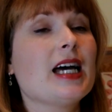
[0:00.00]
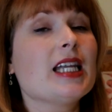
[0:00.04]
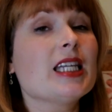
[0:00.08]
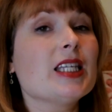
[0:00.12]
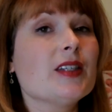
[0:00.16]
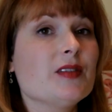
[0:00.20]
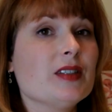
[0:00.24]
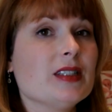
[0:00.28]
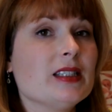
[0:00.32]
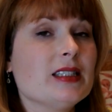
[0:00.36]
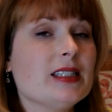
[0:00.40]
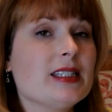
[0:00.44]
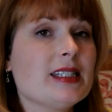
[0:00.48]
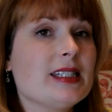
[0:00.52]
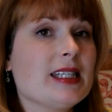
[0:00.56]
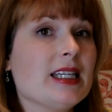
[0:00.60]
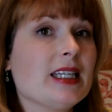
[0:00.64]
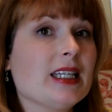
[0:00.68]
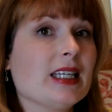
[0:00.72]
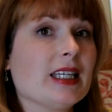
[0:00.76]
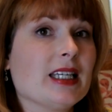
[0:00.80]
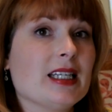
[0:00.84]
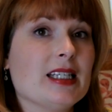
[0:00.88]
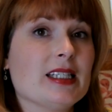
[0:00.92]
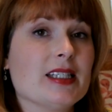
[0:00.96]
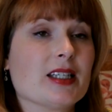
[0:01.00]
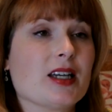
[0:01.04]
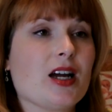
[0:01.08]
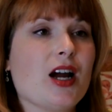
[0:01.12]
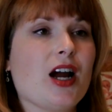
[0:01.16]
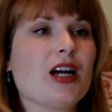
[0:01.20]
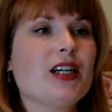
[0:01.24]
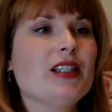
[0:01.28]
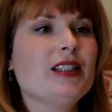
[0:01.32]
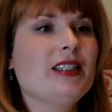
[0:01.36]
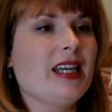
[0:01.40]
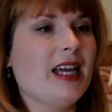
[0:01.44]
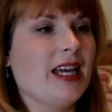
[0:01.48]
not even sending it as a
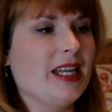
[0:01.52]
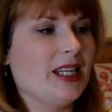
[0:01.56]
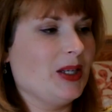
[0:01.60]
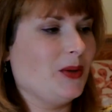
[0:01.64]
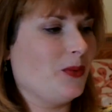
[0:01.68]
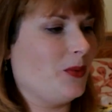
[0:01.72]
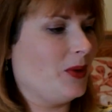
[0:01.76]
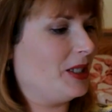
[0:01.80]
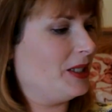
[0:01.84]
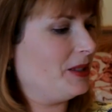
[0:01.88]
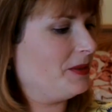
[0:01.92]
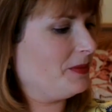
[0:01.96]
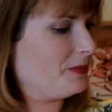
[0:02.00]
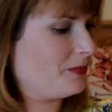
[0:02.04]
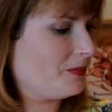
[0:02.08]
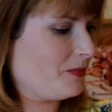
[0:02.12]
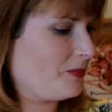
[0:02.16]
card to anyone.